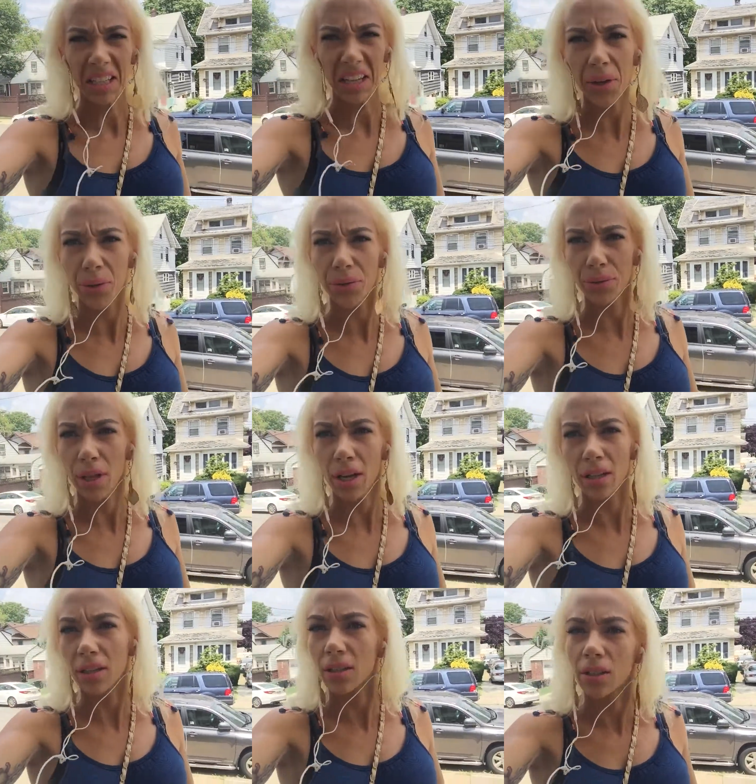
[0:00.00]
ew,
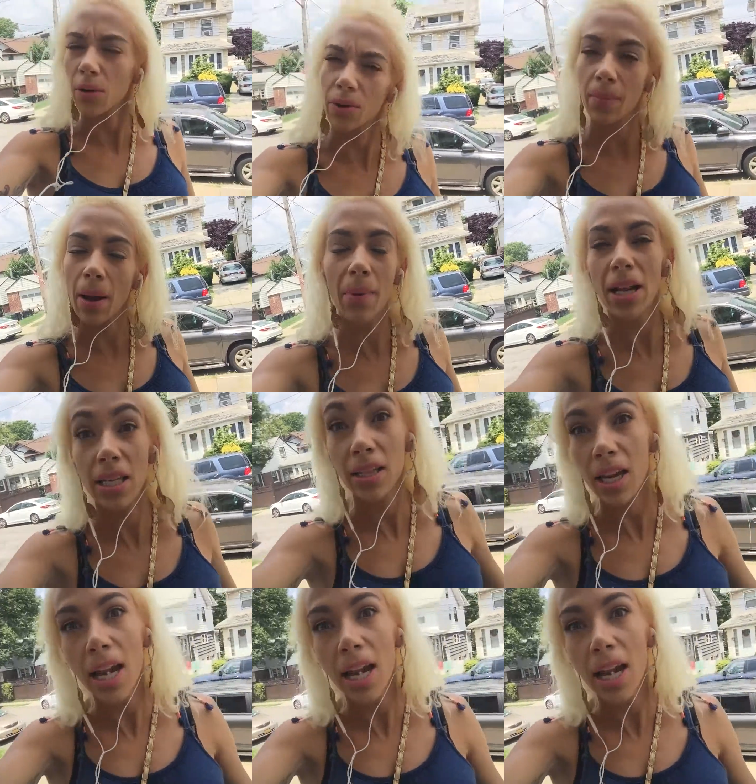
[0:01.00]
like, you know, and I'm not saying that